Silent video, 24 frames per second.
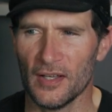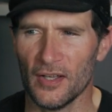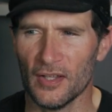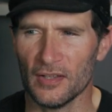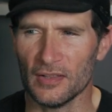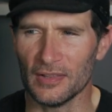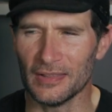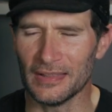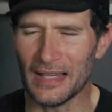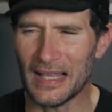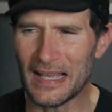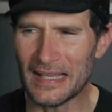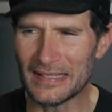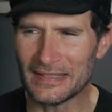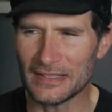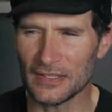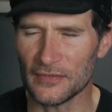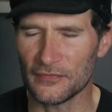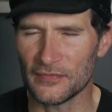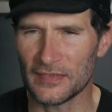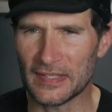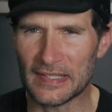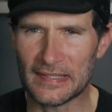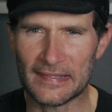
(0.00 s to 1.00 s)
a lot
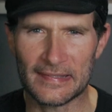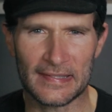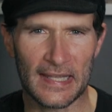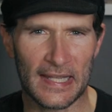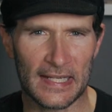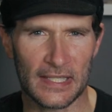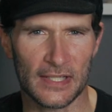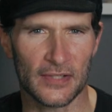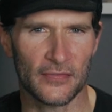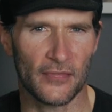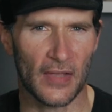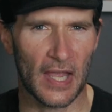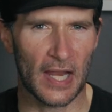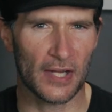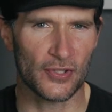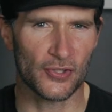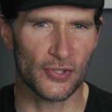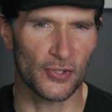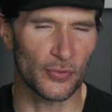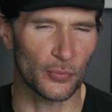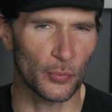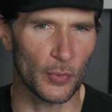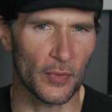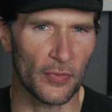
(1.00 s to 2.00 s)
of
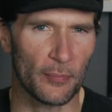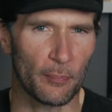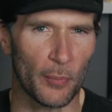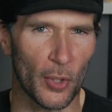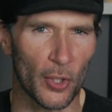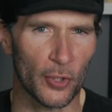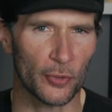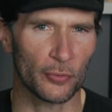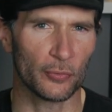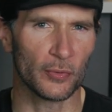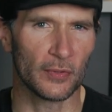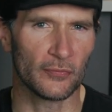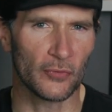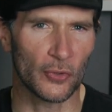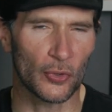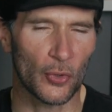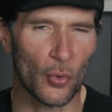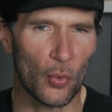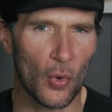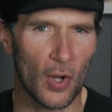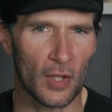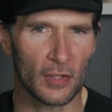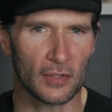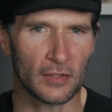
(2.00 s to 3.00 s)
dissatisfaction with Bark River
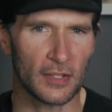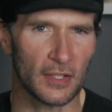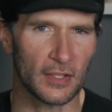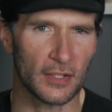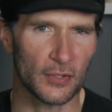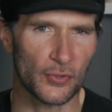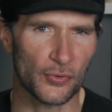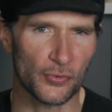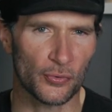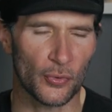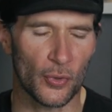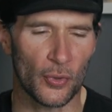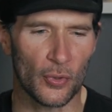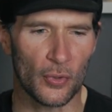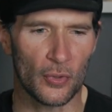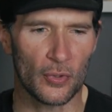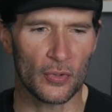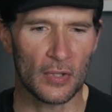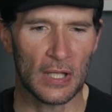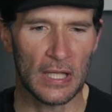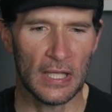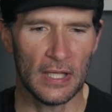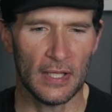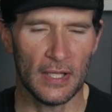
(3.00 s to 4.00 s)
quality
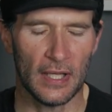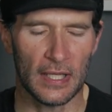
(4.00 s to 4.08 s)
control